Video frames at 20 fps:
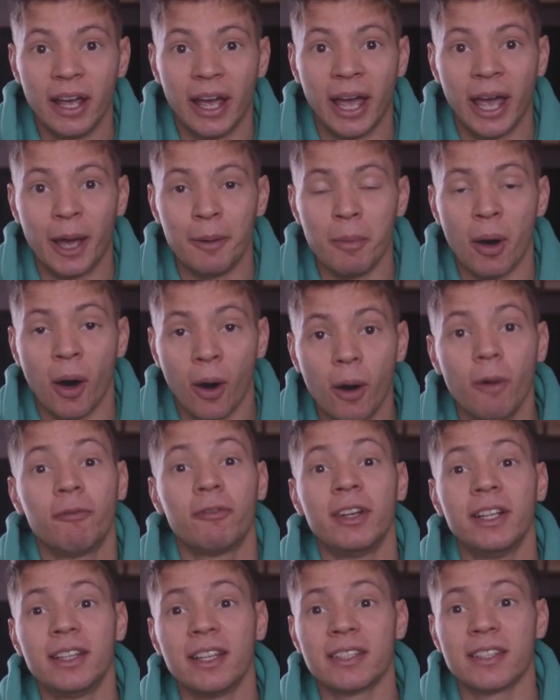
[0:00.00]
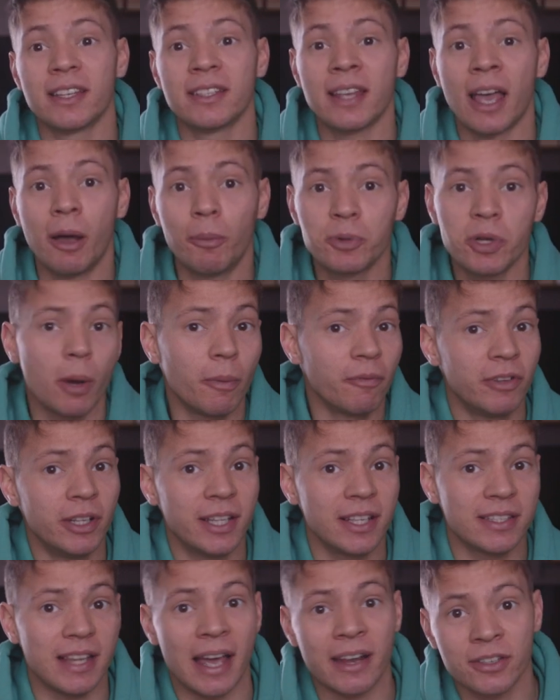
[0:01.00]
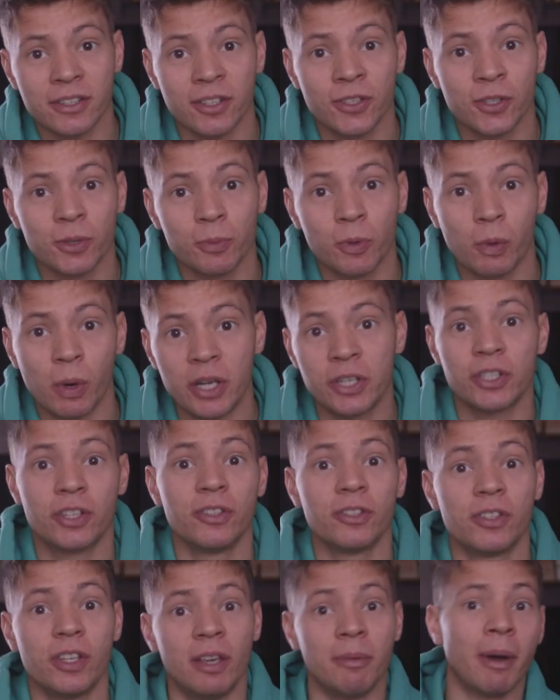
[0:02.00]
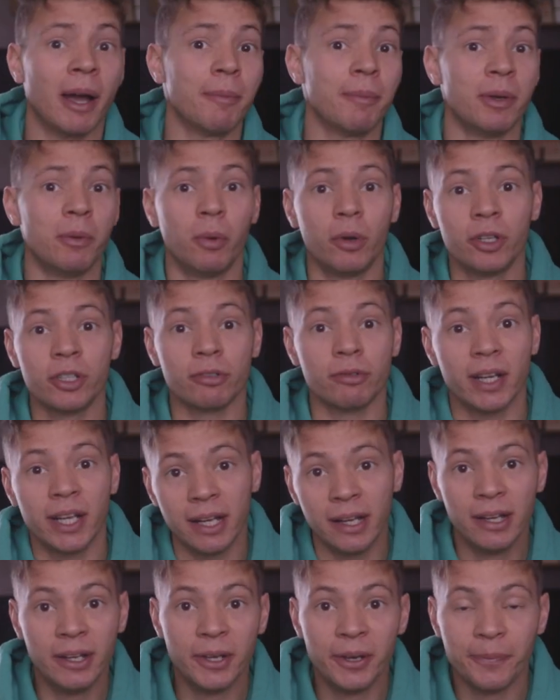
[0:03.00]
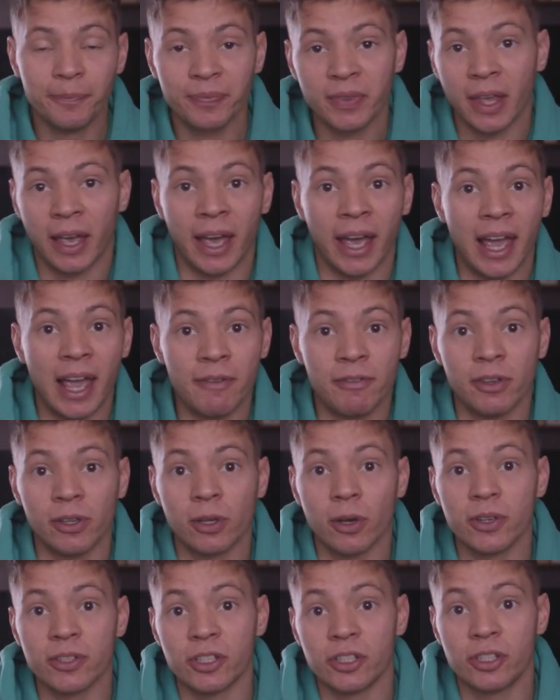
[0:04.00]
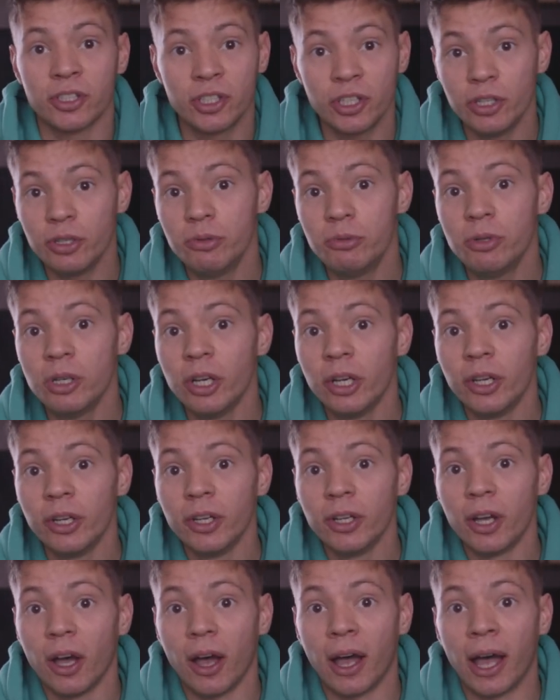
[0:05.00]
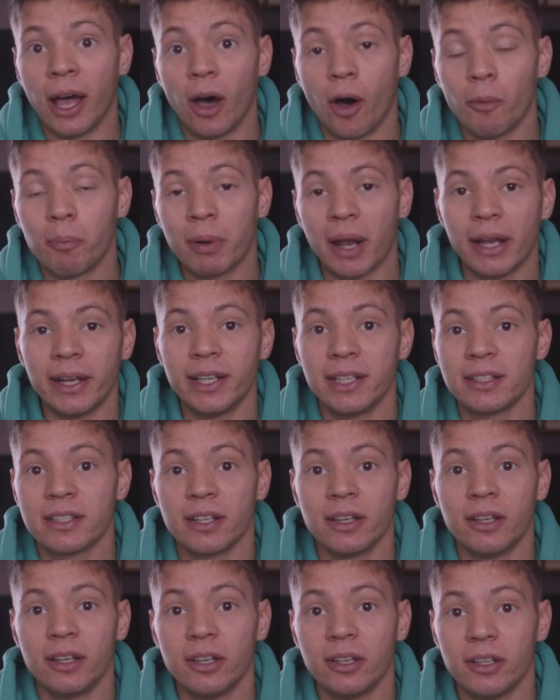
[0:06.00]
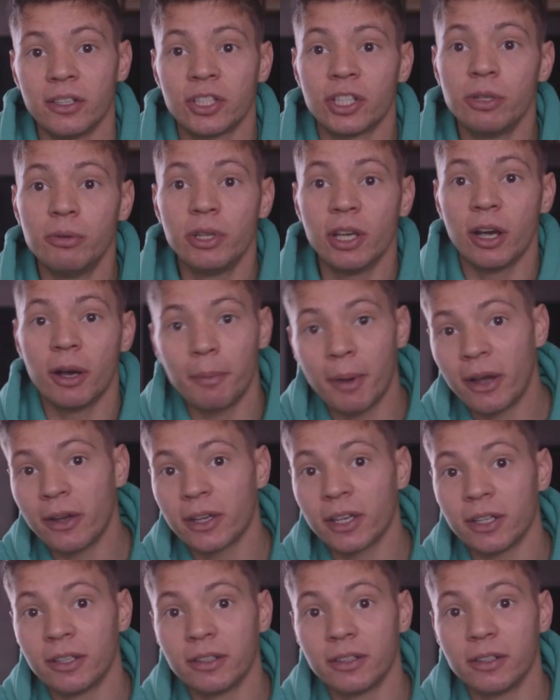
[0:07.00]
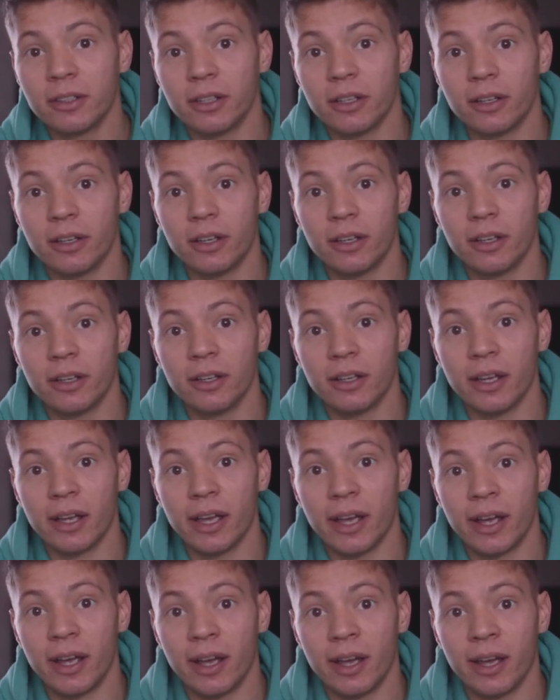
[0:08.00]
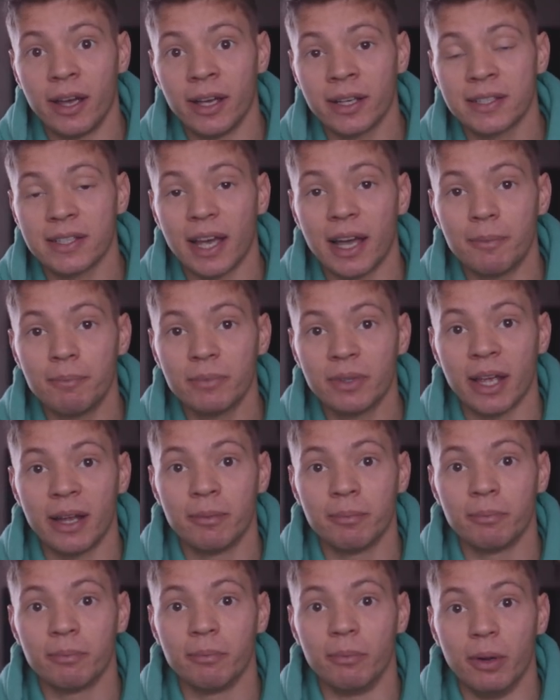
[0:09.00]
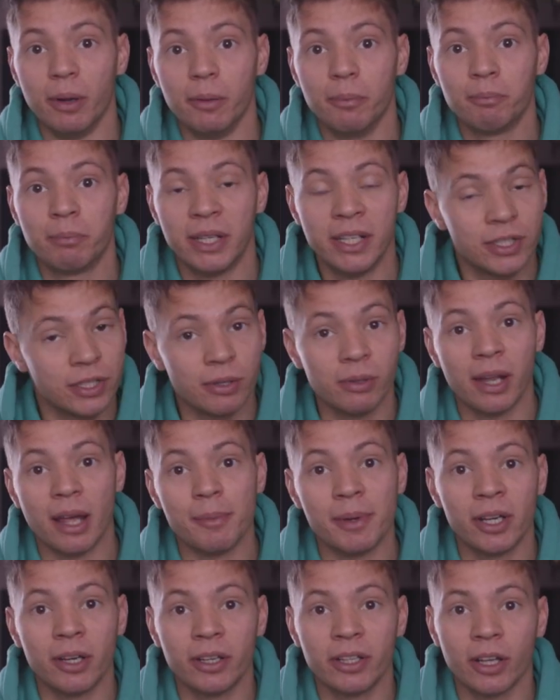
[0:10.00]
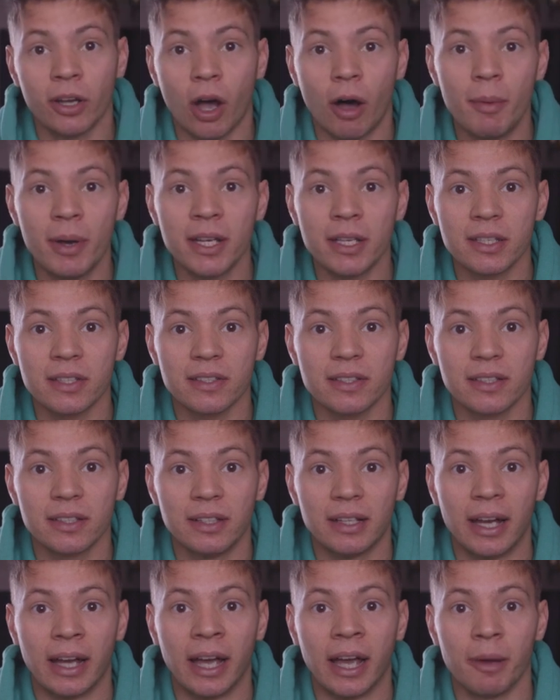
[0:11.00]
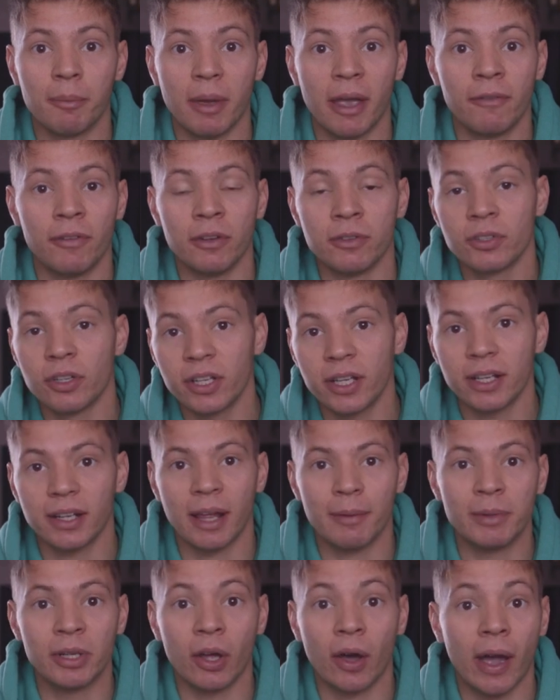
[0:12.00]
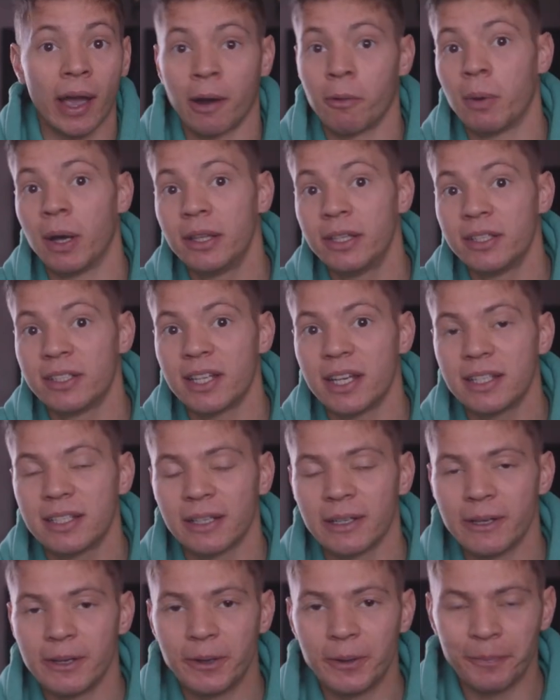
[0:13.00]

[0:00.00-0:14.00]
Hopefully this has helped, hopefully this answered some questions that you might be wondering. If you're going to do or planning to do your American exam, then please do let me know in the comments. If you've done it, let me know how well you did.